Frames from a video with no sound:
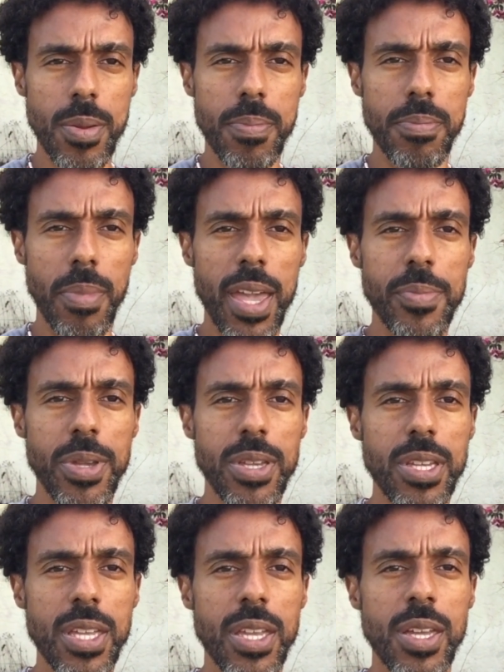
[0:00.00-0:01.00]

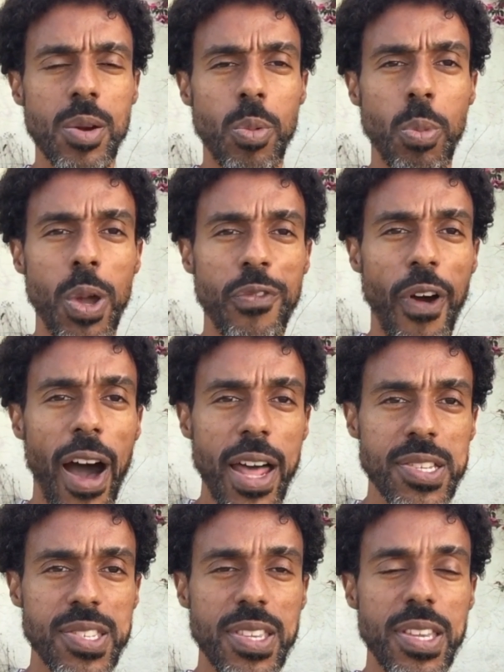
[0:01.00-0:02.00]
maybe with
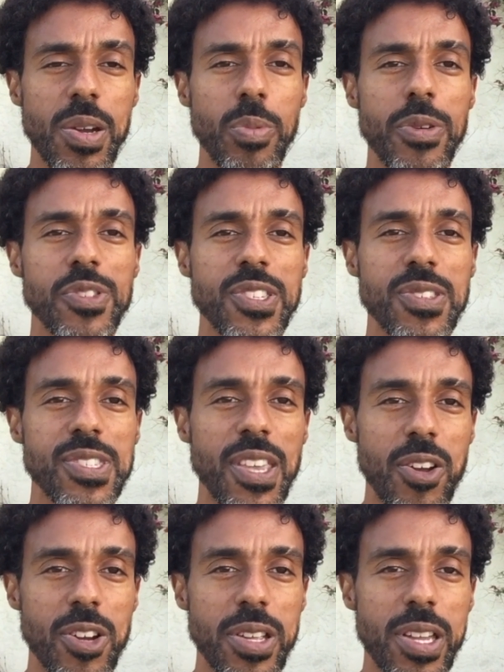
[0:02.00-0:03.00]
honesty and with
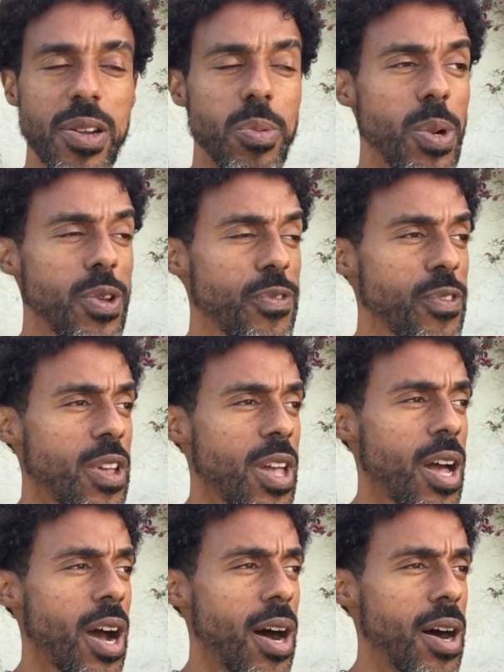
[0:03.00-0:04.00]
sincerity and with
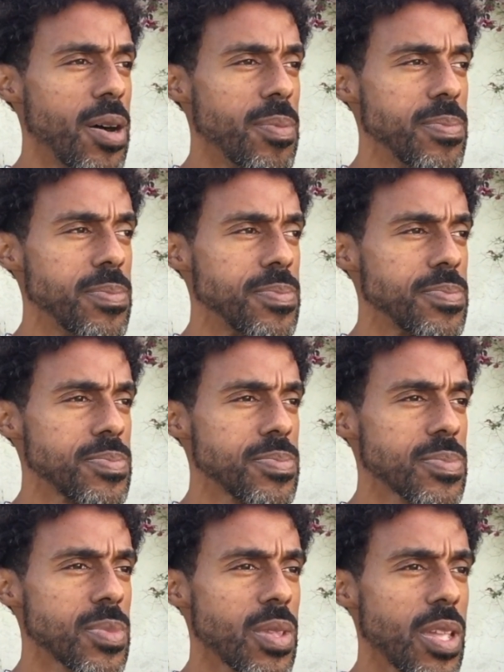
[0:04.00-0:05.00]
um,
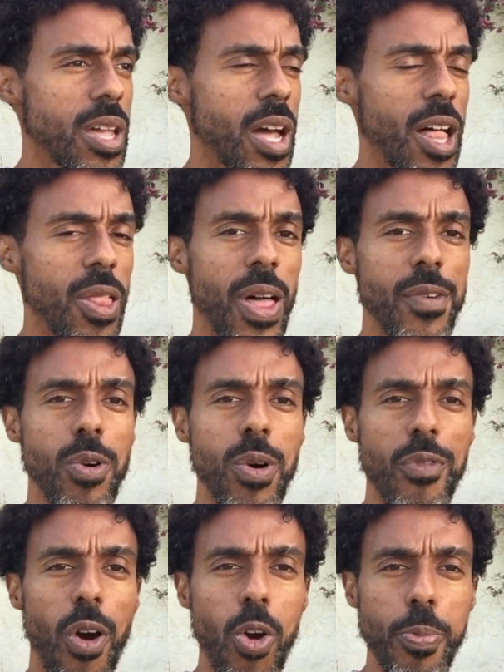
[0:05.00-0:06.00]
a level
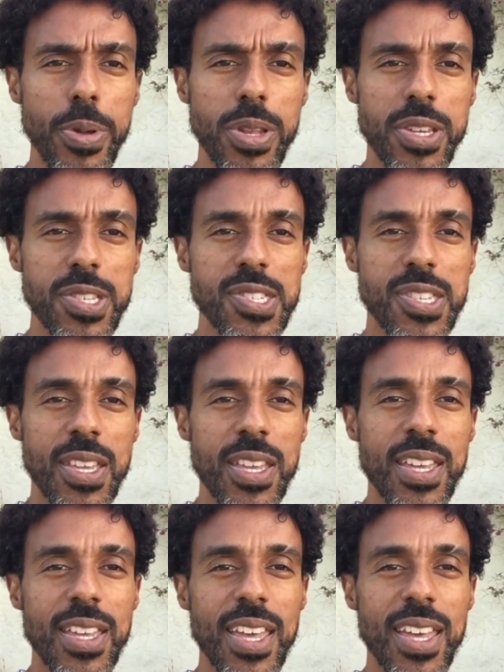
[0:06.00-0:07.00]
of openness
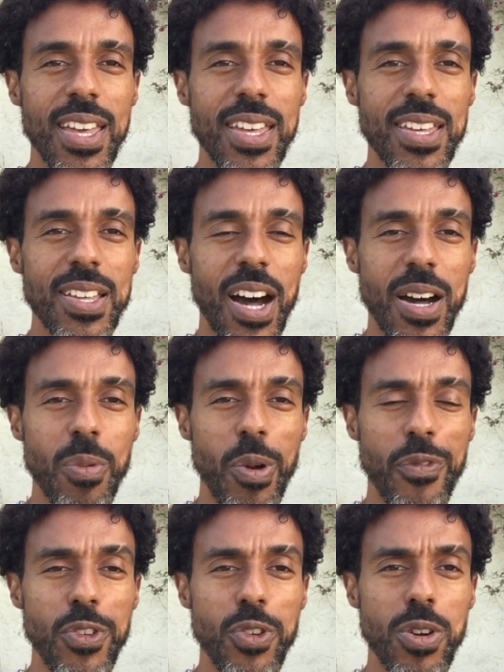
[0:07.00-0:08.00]
uh,
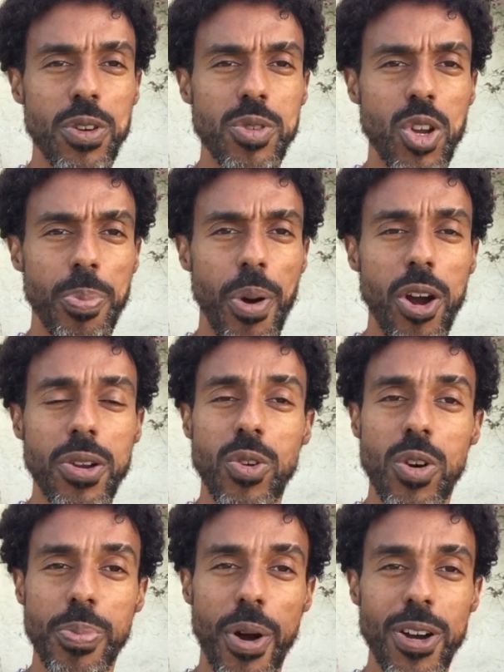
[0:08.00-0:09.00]
with your, your partner
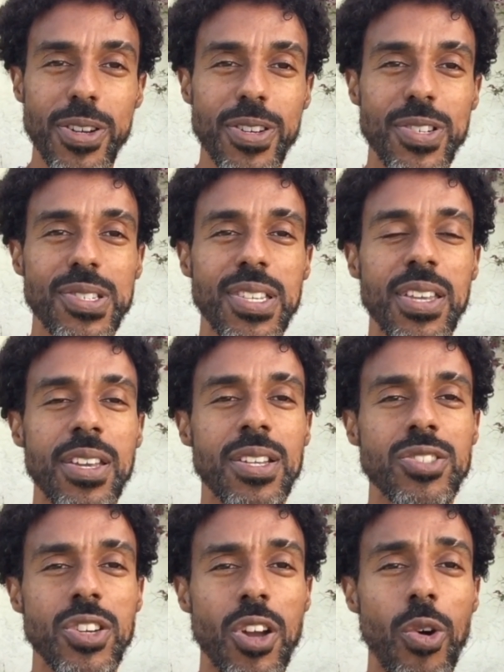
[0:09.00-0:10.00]
or partners
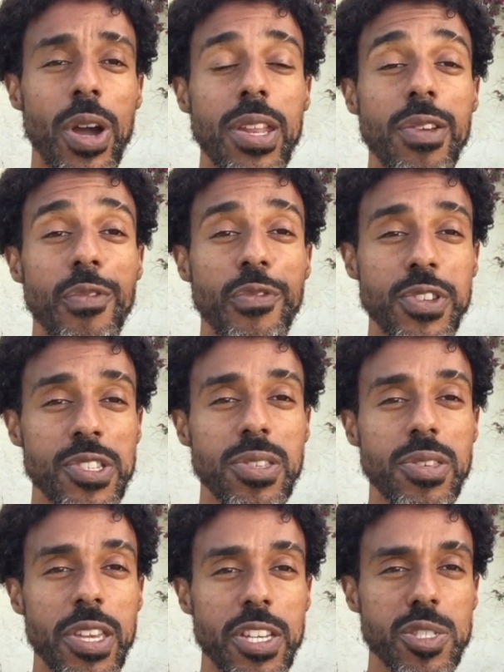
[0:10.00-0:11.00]
to go ahead and
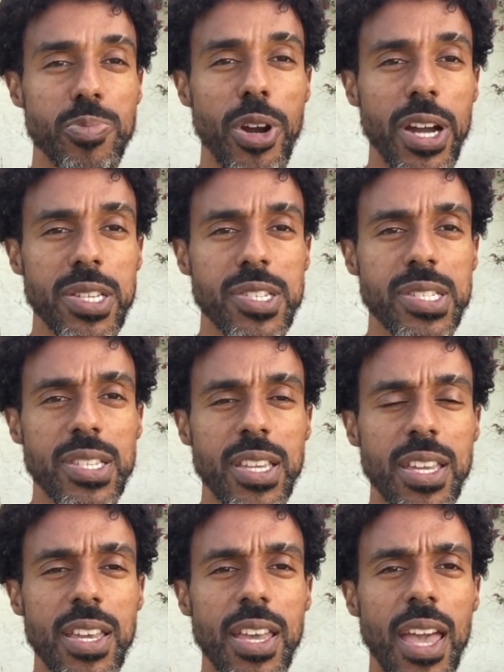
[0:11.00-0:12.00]
physically express
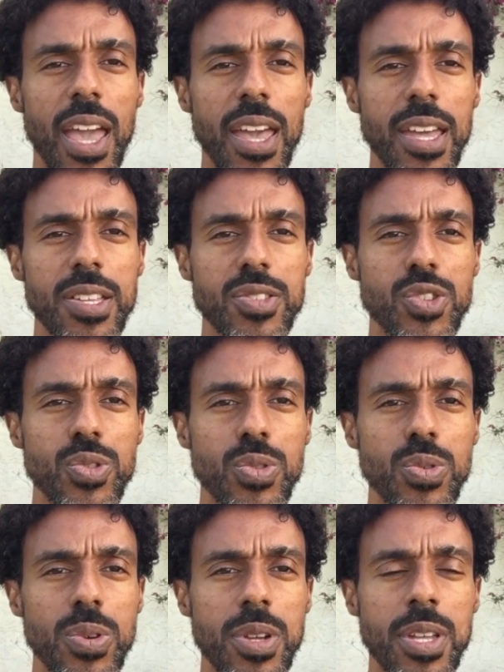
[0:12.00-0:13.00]
and
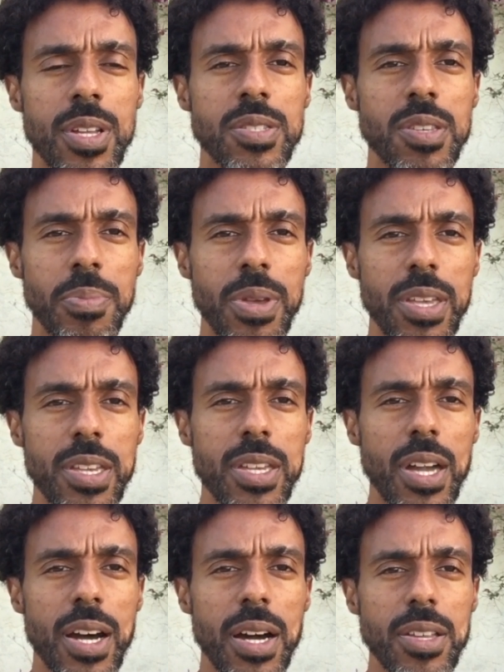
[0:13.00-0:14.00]
to to
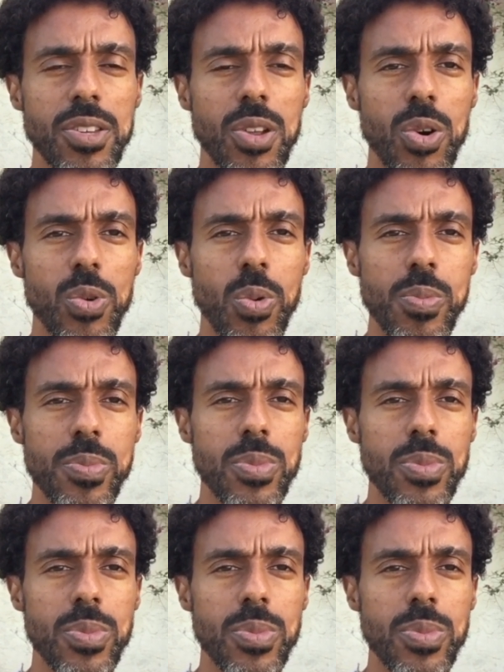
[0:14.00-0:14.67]
be uh, you know